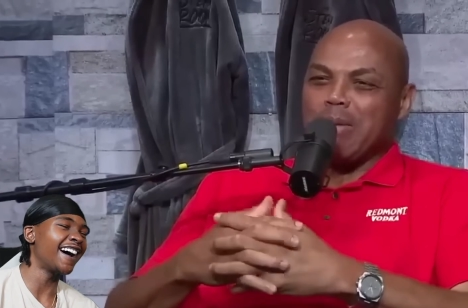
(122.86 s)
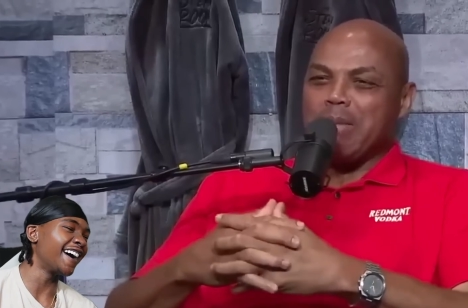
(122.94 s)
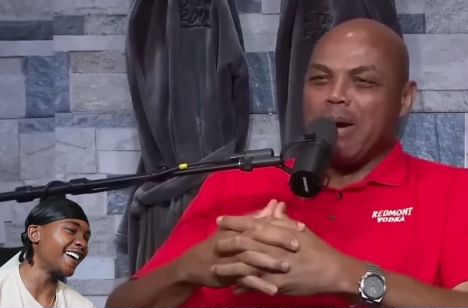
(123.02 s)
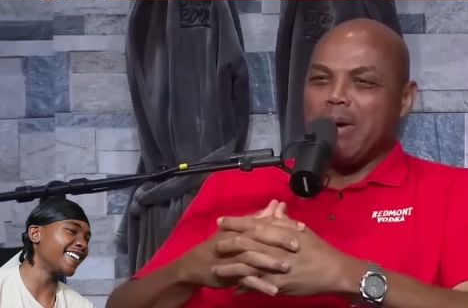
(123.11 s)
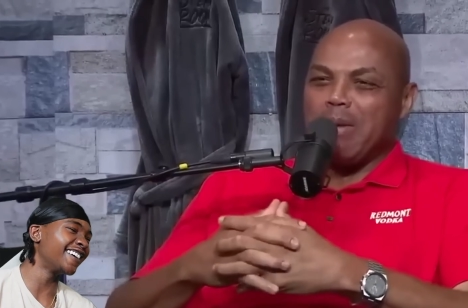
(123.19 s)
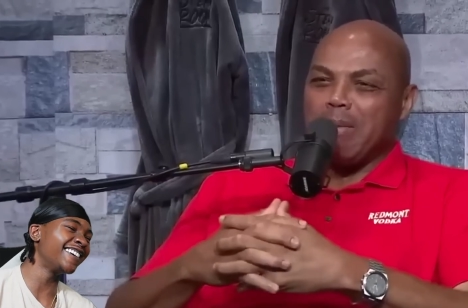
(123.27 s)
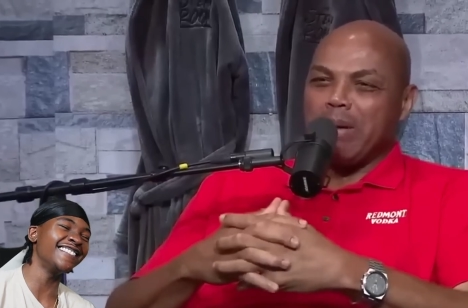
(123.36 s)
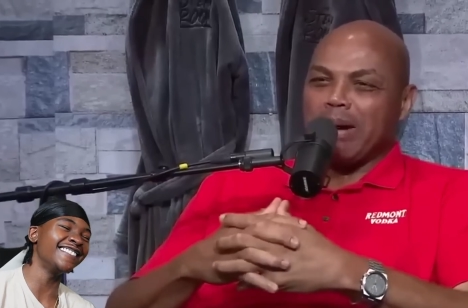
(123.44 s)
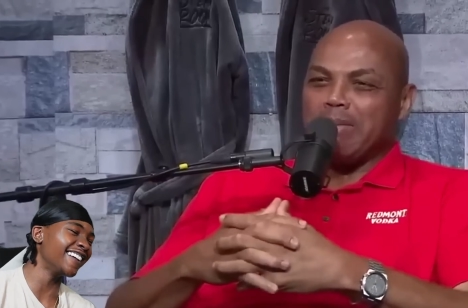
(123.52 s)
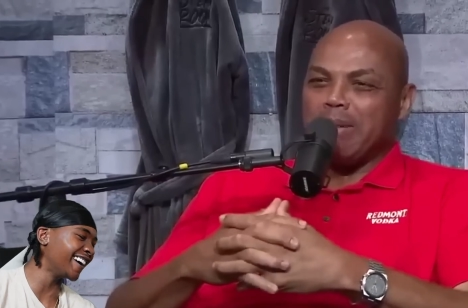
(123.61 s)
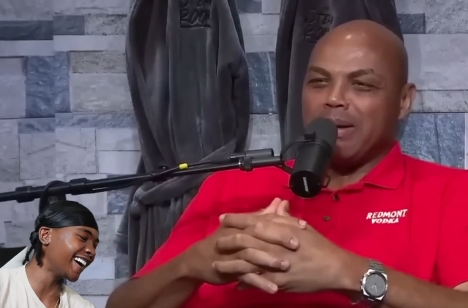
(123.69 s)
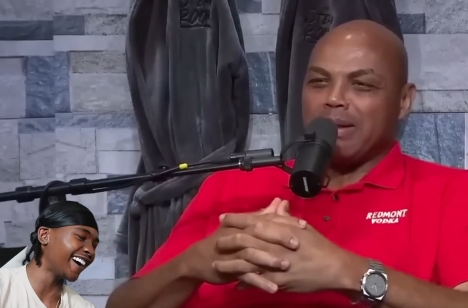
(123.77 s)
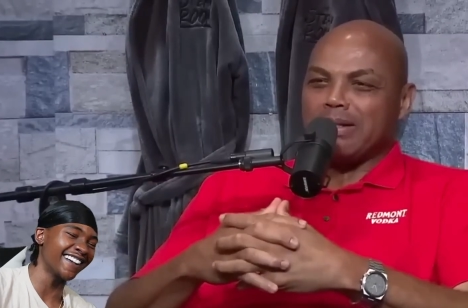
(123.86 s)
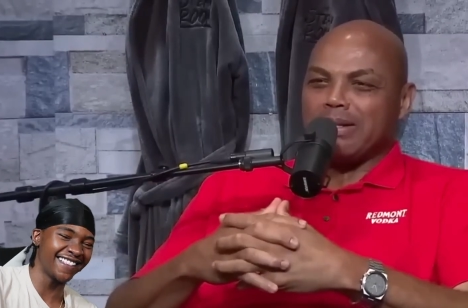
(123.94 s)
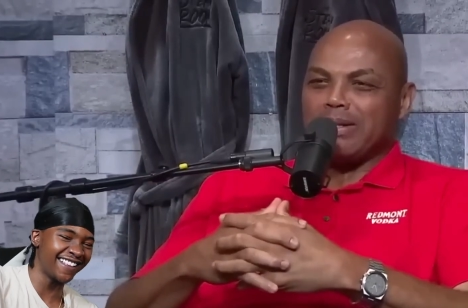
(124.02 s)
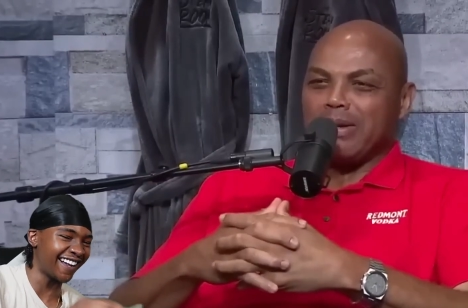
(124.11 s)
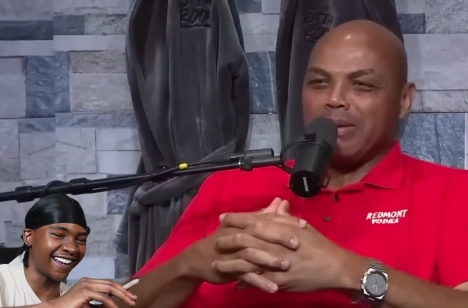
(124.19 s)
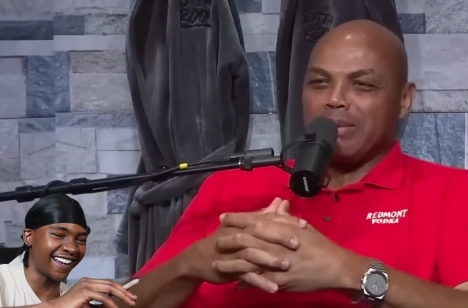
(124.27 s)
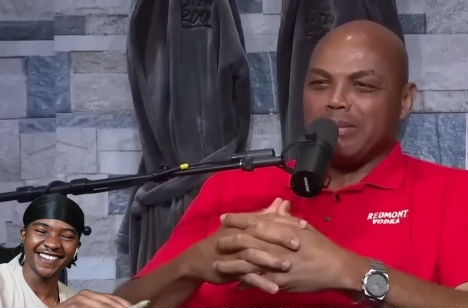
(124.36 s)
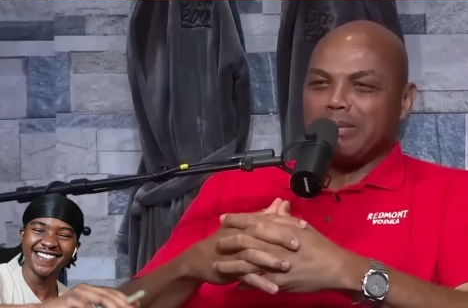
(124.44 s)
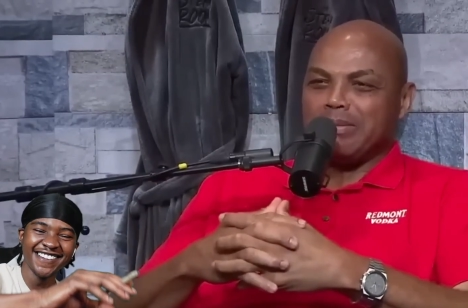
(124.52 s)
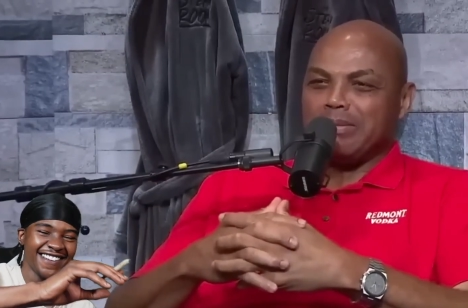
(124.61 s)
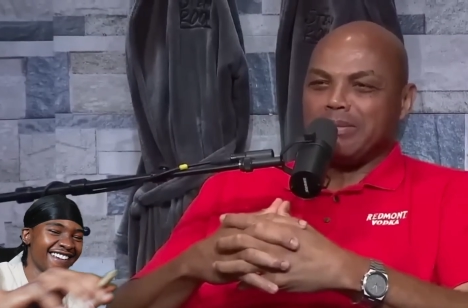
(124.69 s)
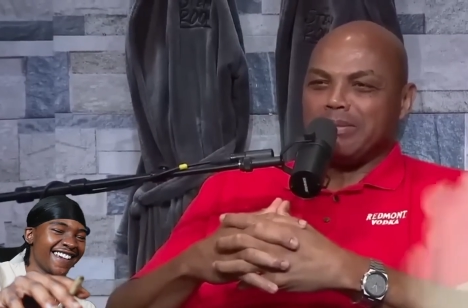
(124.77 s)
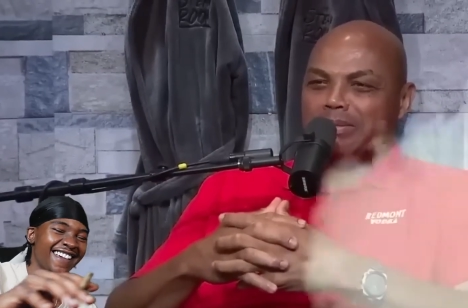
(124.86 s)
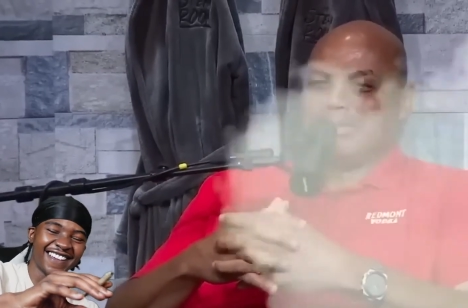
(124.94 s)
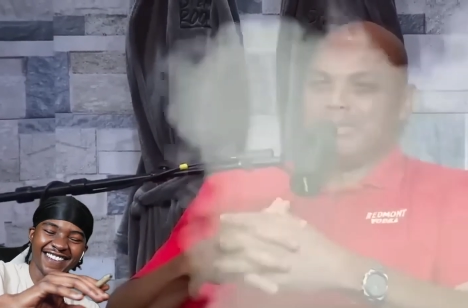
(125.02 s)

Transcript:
Speaker 1: trouble with my own bars of soap.